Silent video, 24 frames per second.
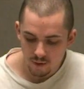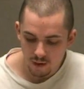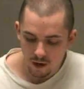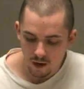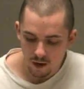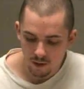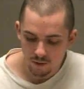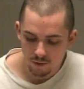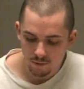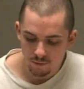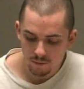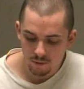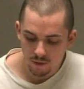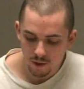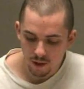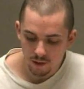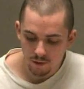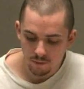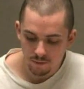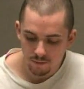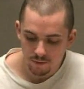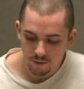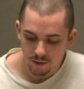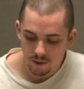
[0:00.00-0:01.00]
I
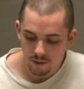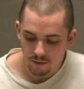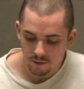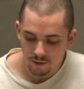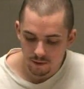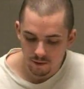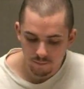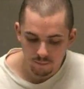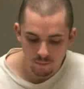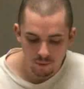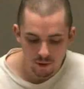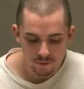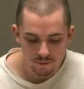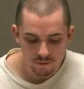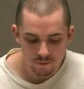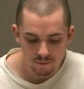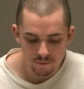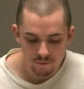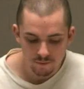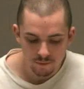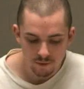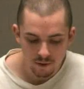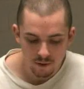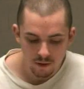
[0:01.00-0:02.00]
don't think that much
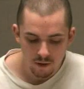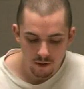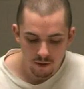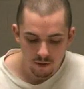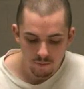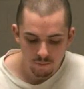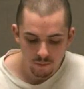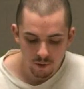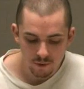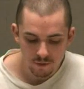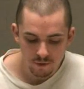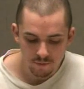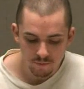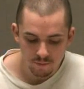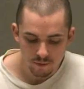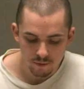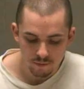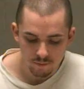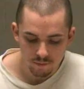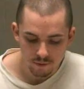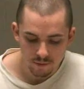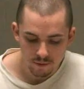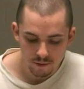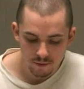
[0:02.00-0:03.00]
of
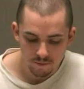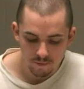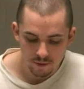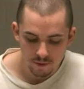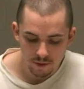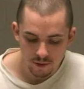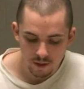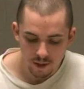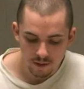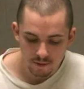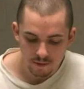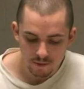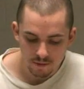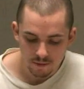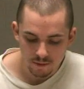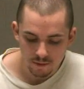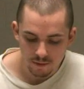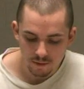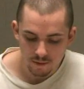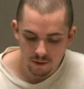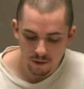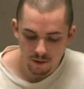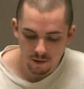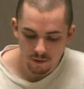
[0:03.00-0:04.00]
it was even consciously
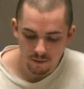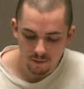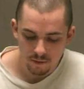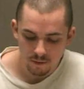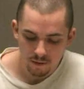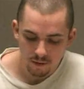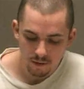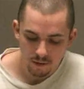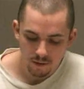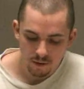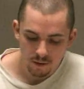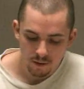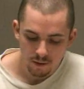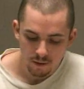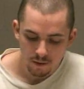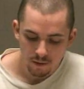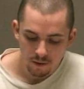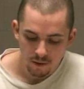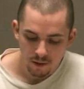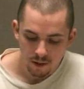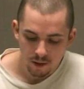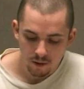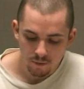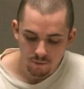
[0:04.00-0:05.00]
done.
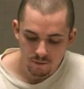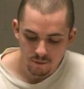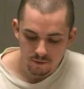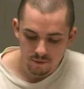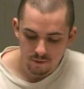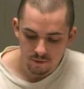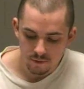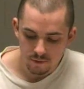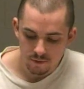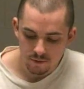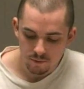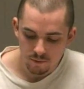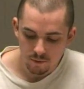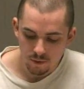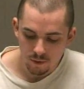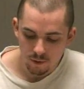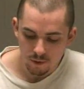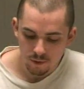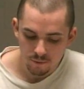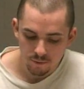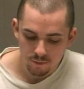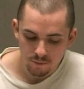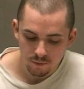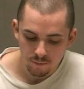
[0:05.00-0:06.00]
It was just too
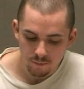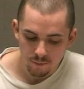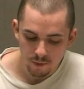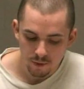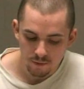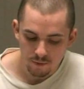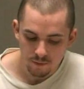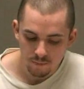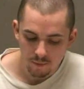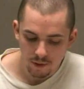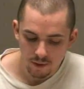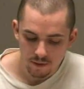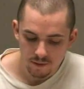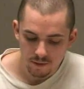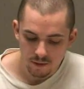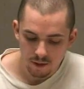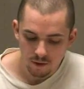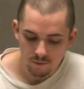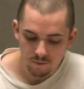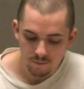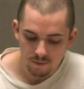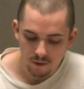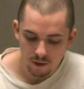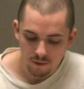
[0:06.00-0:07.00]
hard to admit to
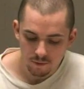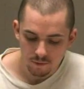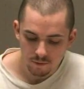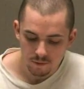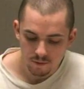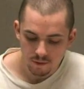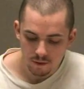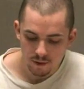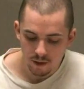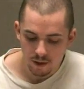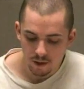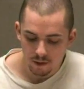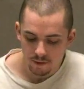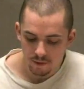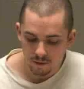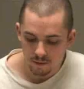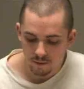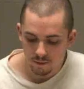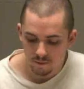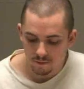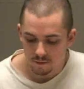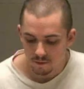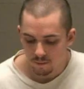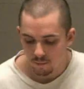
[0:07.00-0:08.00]
myself and others that I had
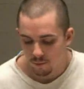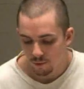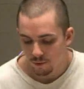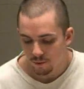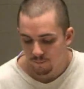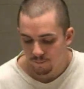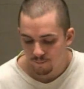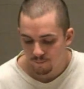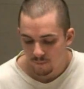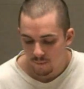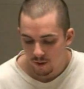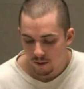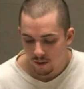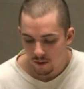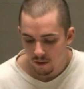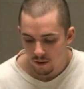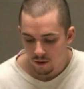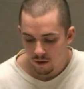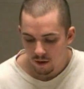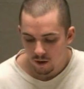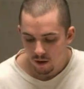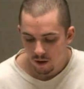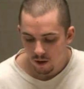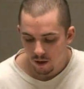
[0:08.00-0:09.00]
killed someone.
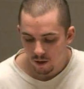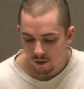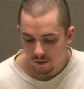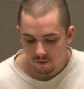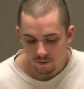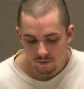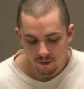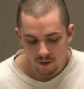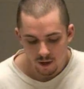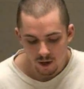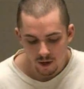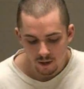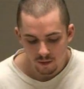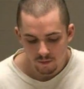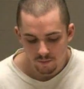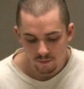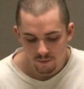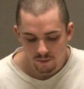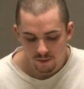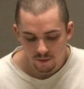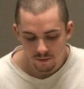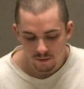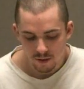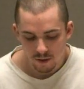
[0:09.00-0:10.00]
I could not
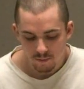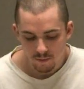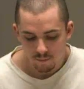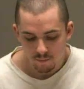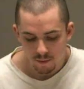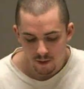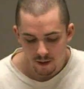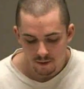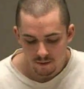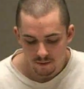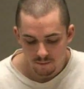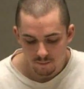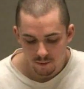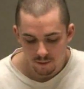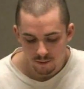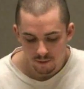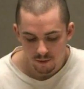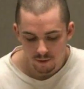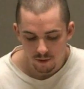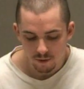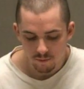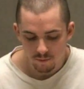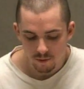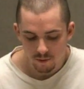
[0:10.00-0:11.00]
even accept the
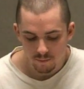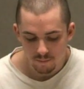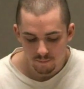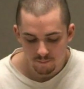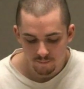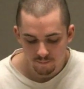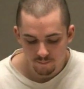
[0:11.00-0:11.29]
possibility of it.